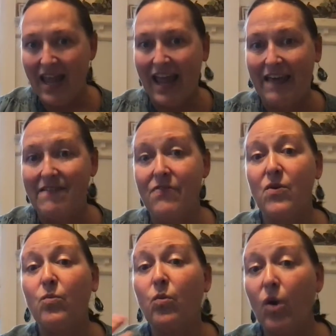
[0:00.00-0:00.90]
And that the
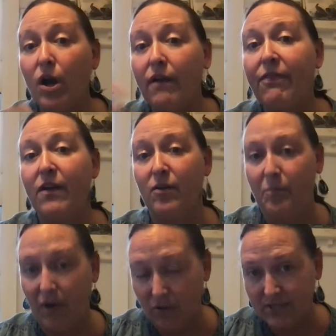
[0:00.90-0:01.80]
work that you're
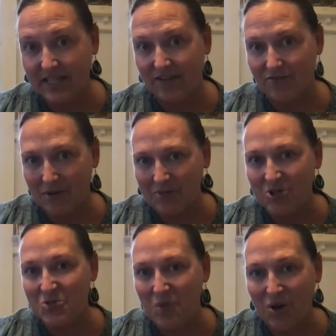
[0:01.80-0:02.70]
posting from your
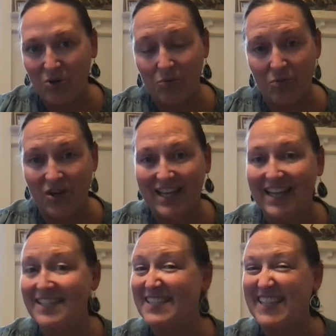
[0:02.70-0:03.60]
small group work
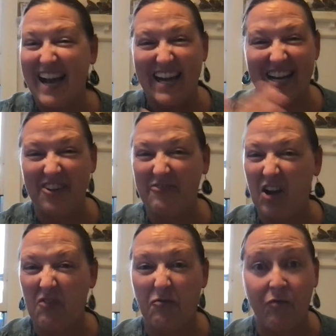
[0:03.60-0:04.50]
is not a
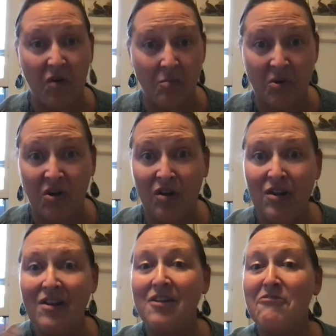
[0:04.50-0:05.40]
formal
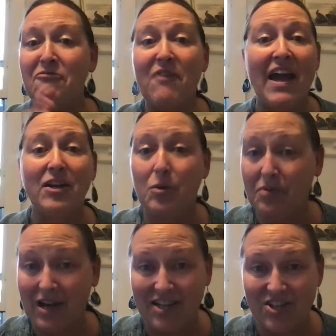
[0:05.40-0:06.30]
final
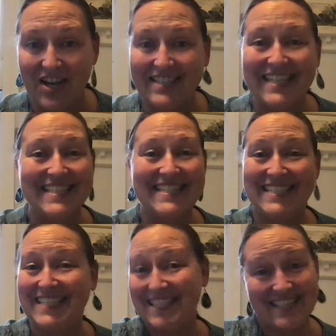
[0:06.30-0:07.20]
project. It
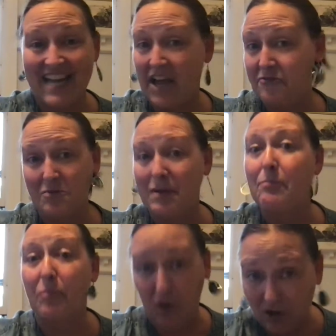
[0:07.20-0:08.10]
doesn't have to be
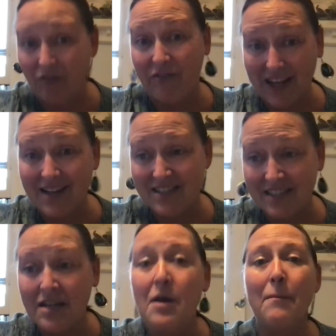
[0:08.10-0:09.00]
perfect,
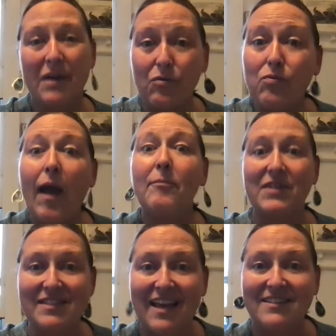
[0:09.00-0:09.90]
but it
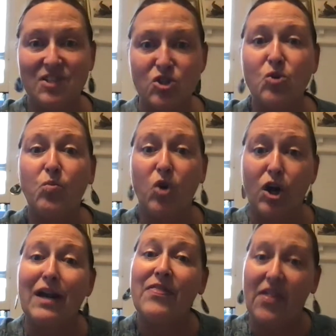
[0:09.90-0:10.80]
represents the work
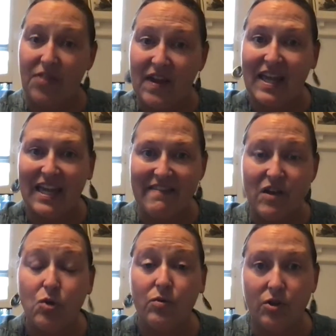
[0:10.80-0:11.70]
and the thinking that
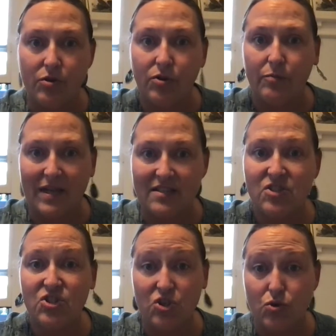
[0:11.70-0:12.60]
you and your group mates
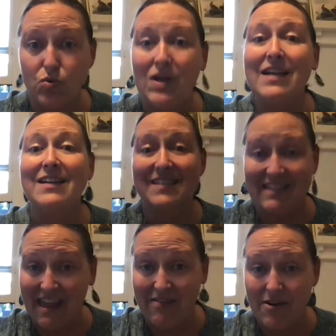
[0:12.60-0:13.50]
do
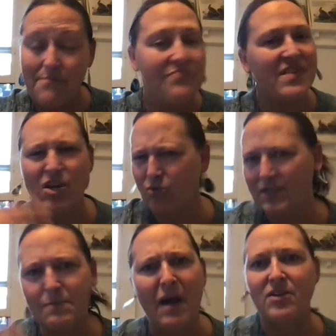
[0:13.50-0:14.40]
together. And then you'll
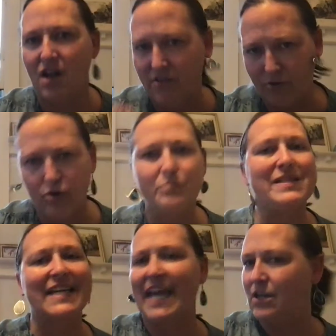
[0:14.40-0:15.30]
respond to other groups. And
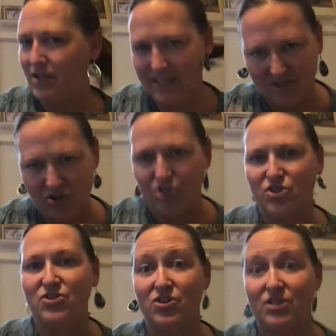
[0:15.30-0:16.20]
again, all the
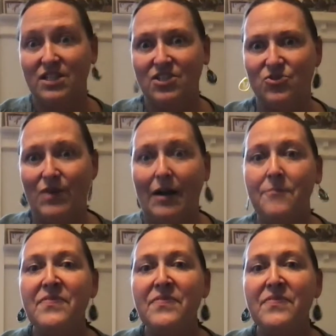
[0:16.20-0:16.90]
instructions are in D2L.